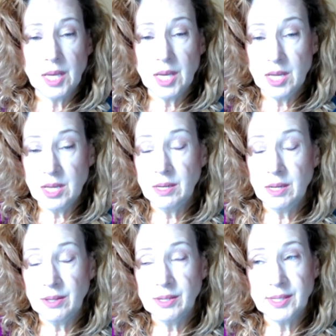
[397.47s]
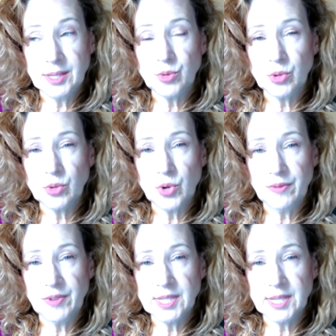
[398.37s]
in the central
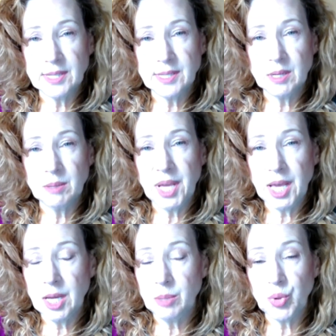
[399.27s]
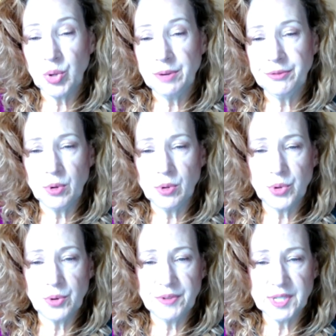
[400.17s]
nervous system and peripheral
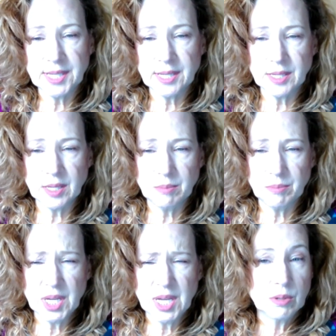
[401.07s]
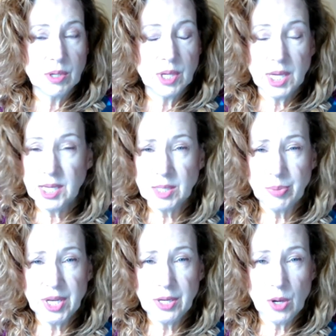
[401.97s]
nervous system. It's
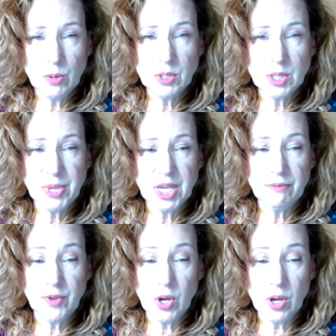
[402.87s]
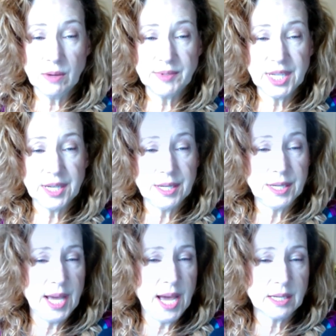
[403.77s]
been known to be involved
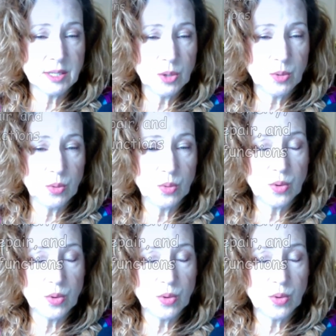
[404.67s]
in axonal